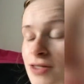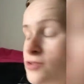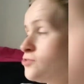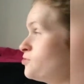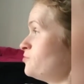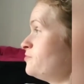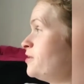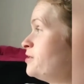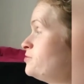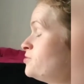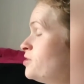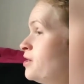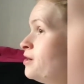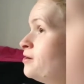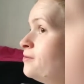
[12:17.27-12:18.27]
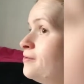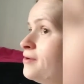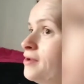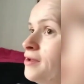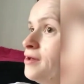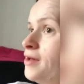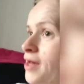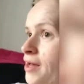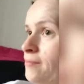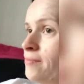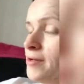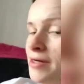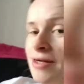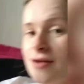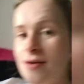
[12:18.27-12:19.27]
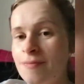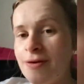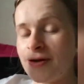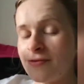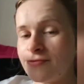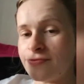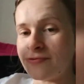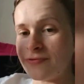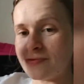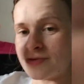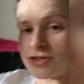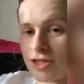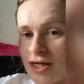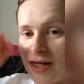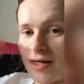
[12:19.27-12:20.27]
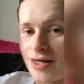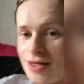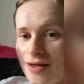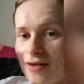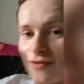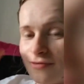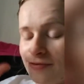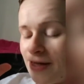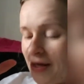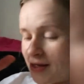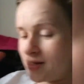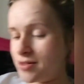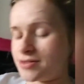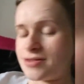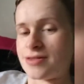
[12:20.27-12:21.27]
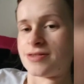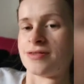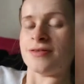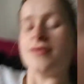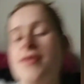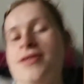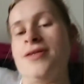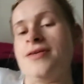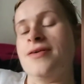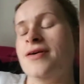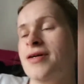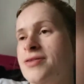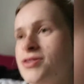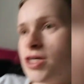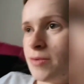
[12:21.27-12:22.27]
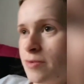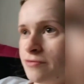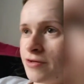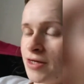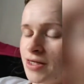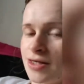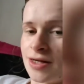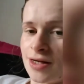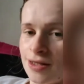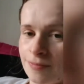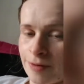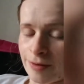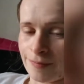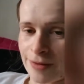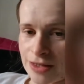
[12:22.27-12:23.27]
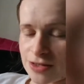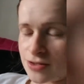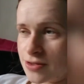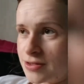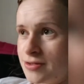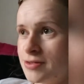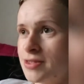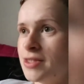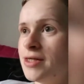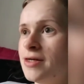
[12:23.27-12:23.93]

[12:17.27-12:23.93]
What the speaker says: I took a photo, put a little bit of chili flakes on top of it and a little bit of basil.